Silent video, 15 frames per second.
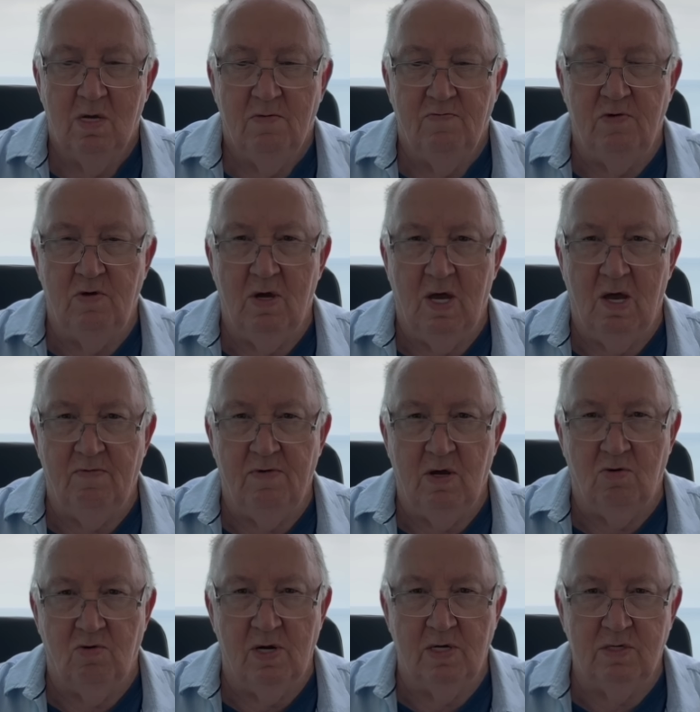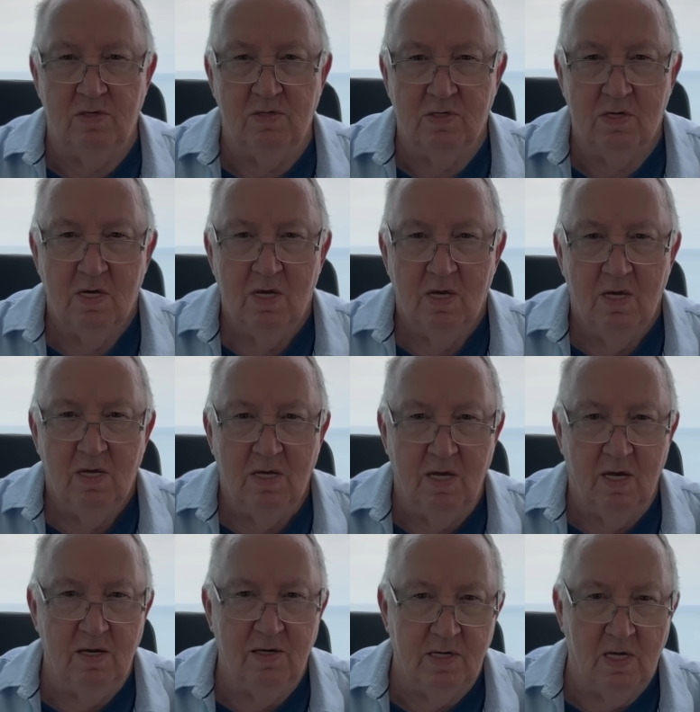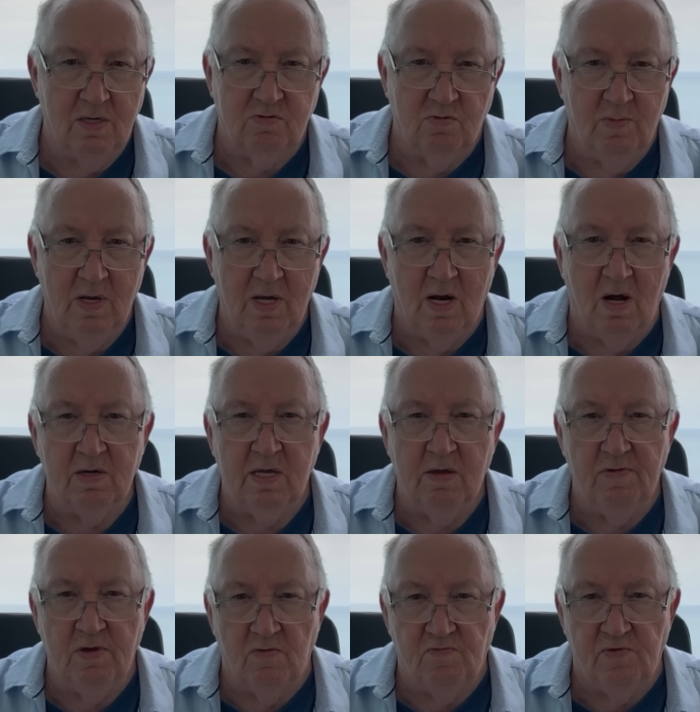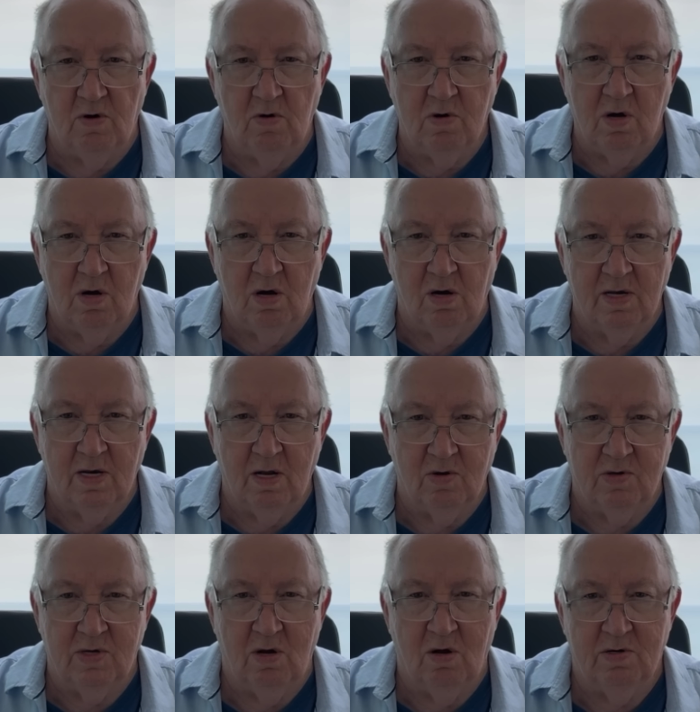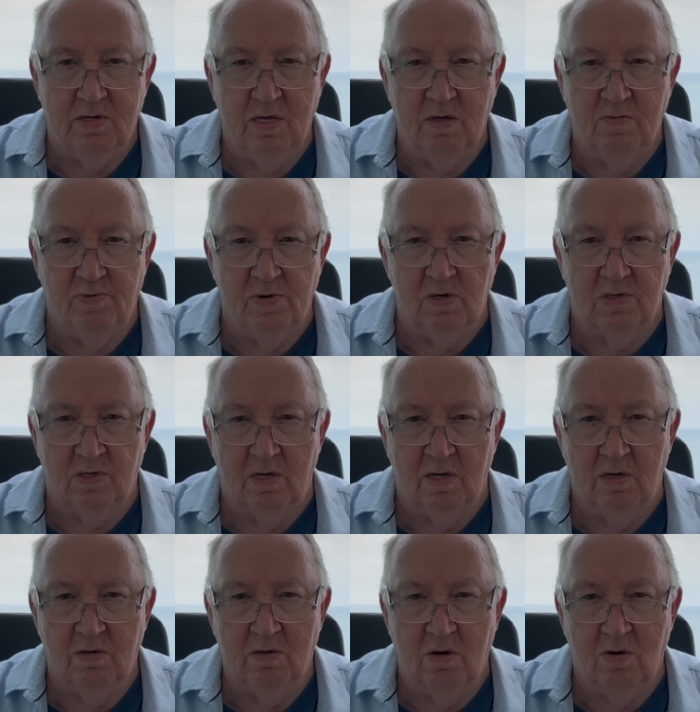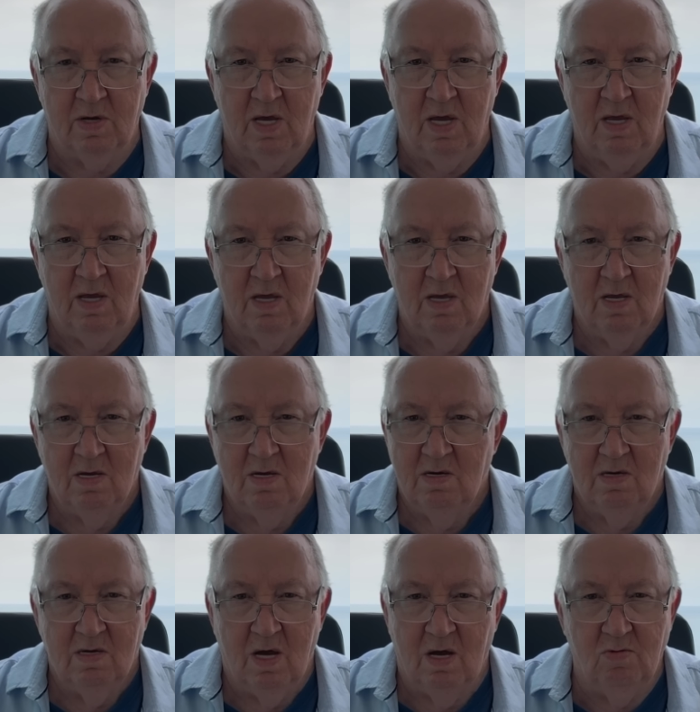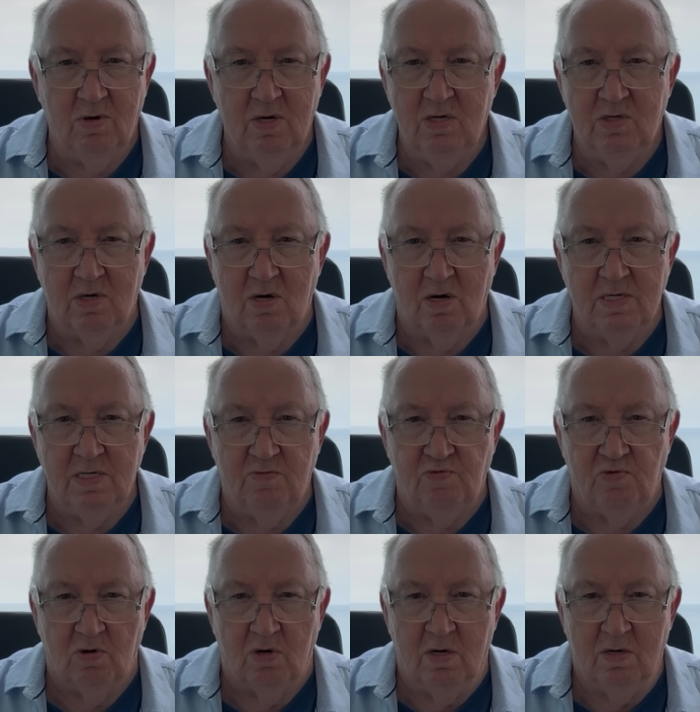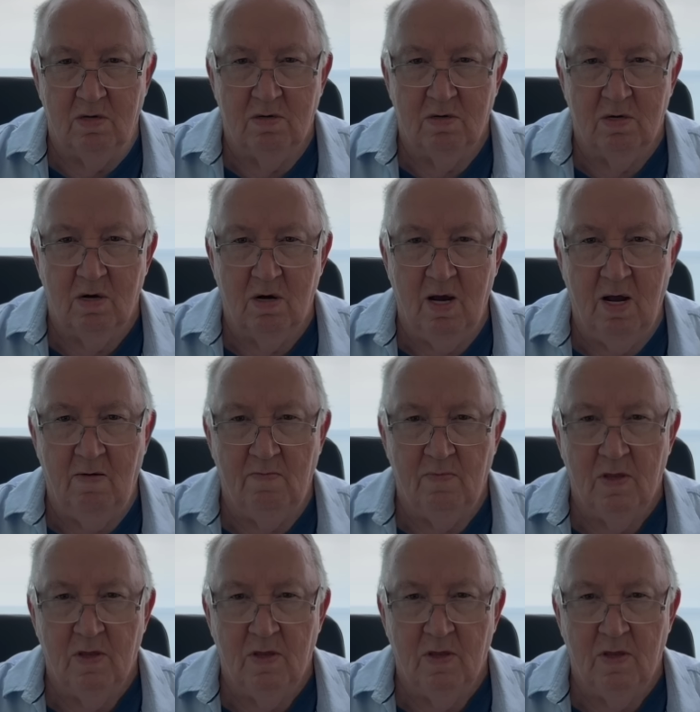If you have any questions, get in touch with me and I'll give you a phone call and I'll talk to you personally, okay? I won't even charge you for it, all right?